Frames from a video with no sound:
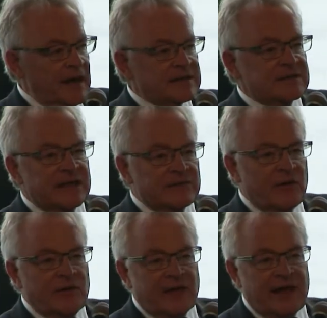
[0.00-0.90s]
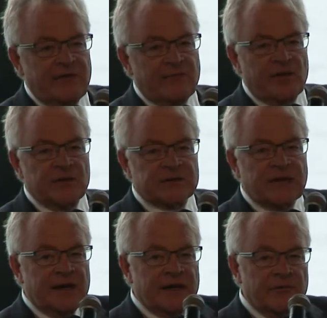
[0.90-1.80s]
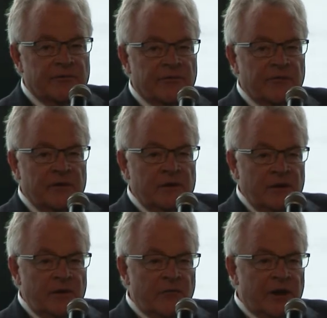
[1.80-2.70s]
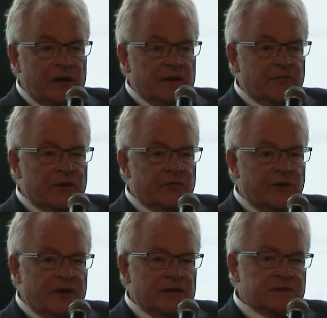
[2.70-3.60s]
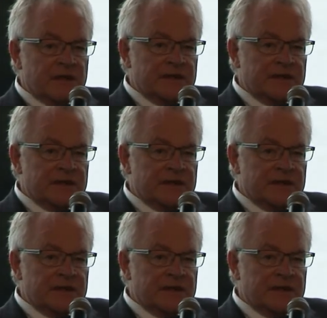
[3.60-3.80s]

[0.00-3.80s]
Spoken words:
as yet don't have those kind of regulatory triggers.